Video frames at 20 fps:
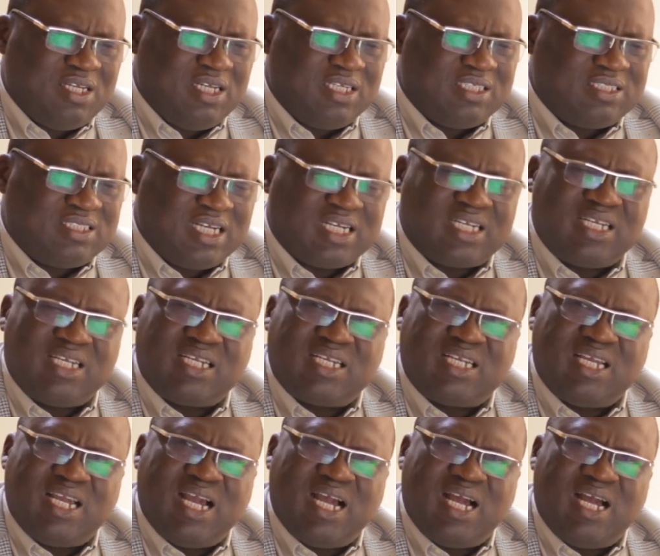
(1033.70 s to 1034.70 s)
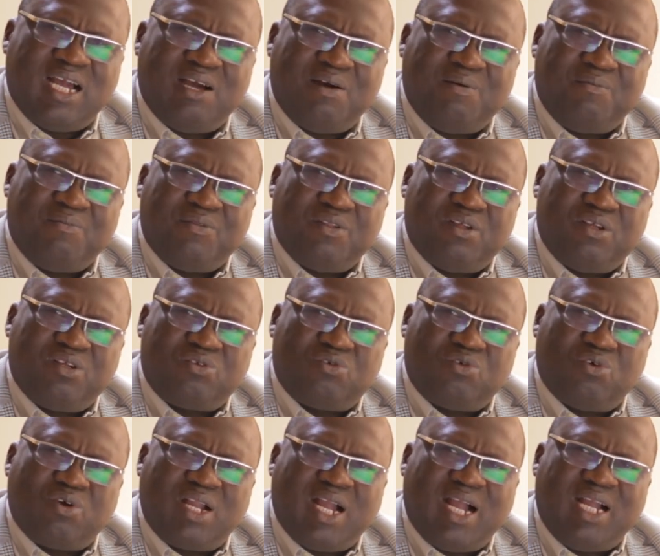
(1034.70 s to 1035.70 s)
taken care
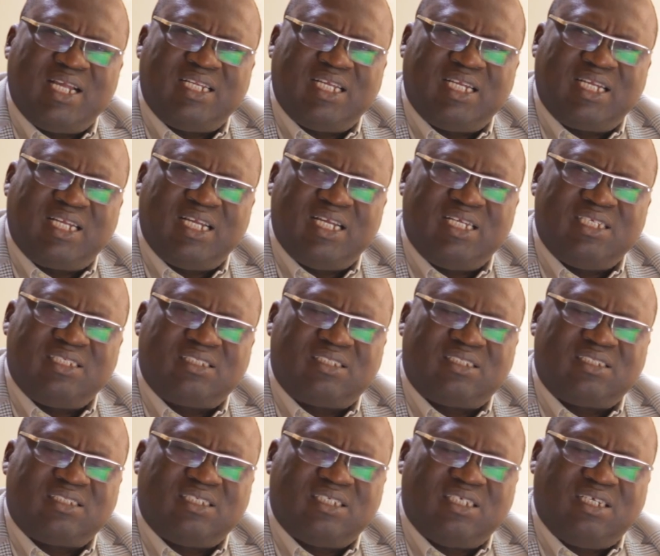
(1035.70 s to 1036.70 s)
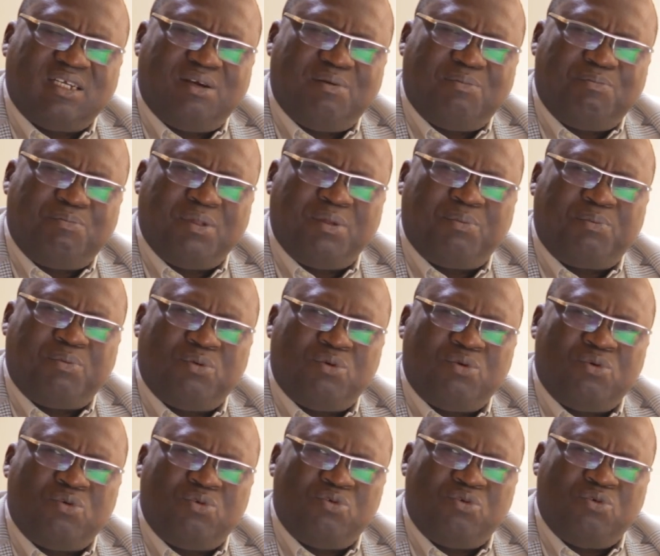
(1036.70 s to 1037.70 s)
to guide against
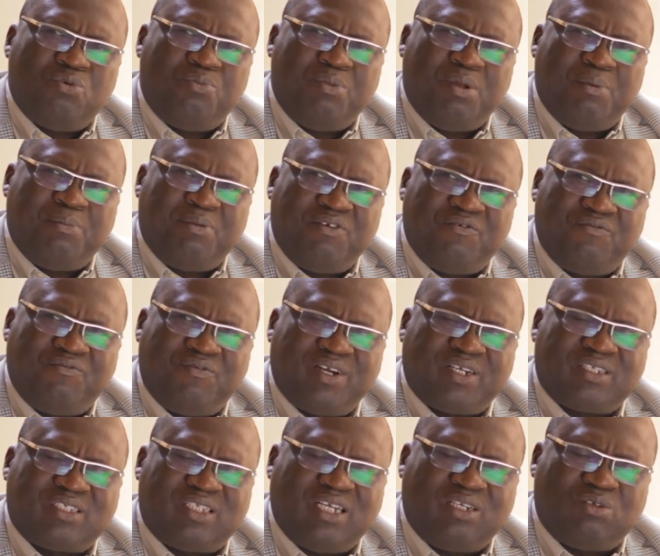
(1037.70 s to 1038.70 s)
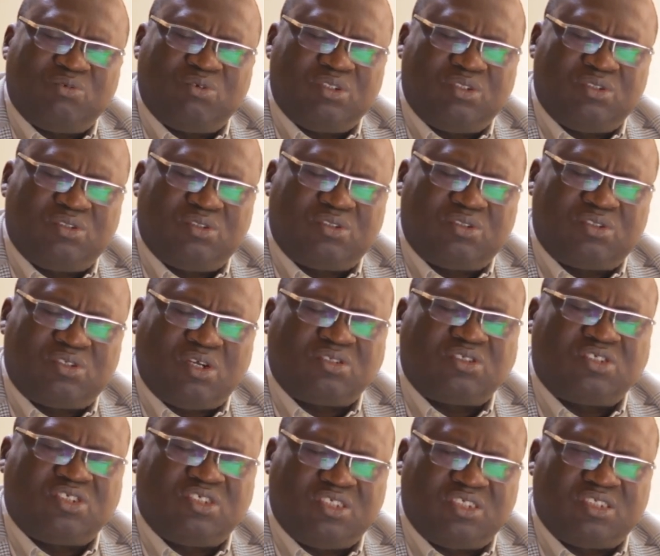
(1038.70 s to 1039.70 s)
people who may be infected with
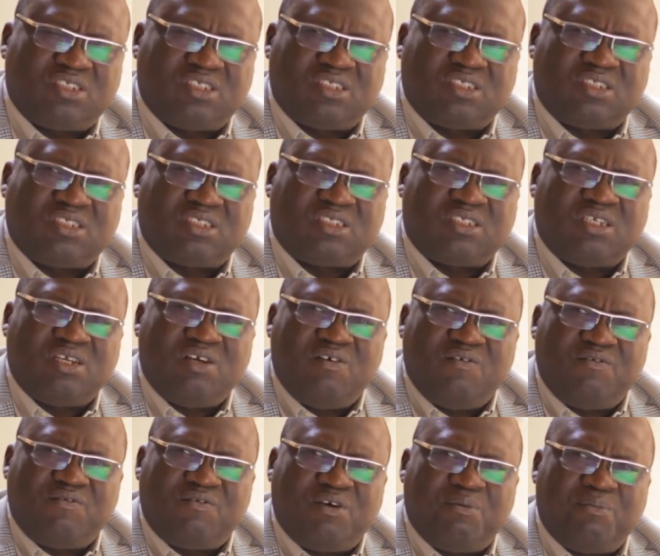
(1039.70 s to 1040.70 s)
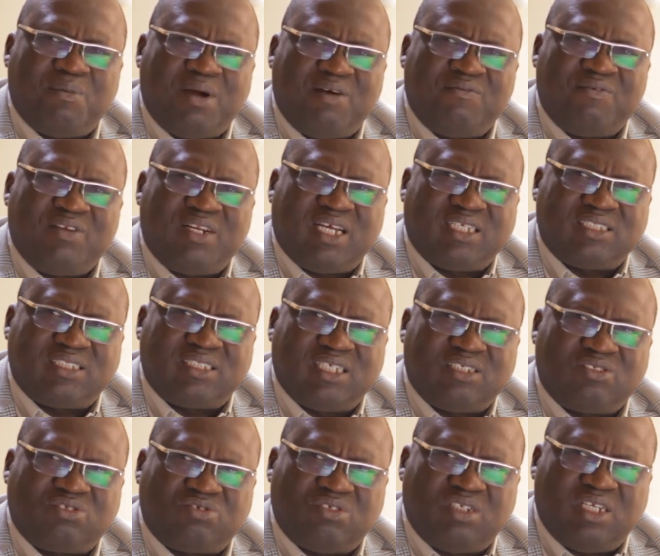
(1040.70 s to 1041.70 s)
such diseases from having
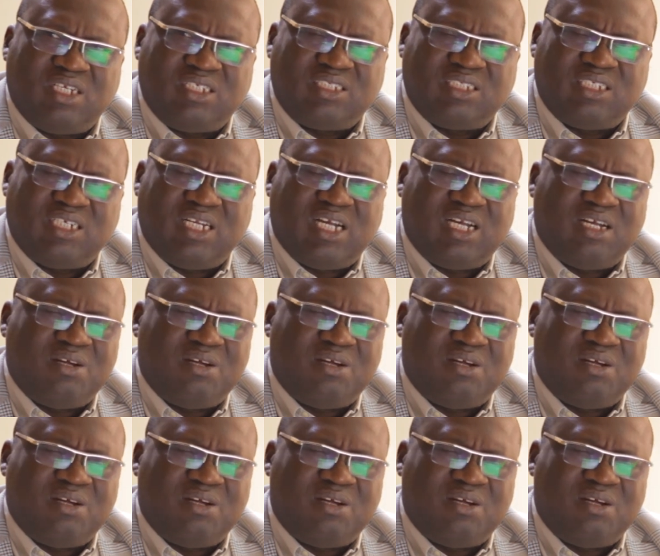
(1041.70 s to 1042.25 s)
access to Nigeria.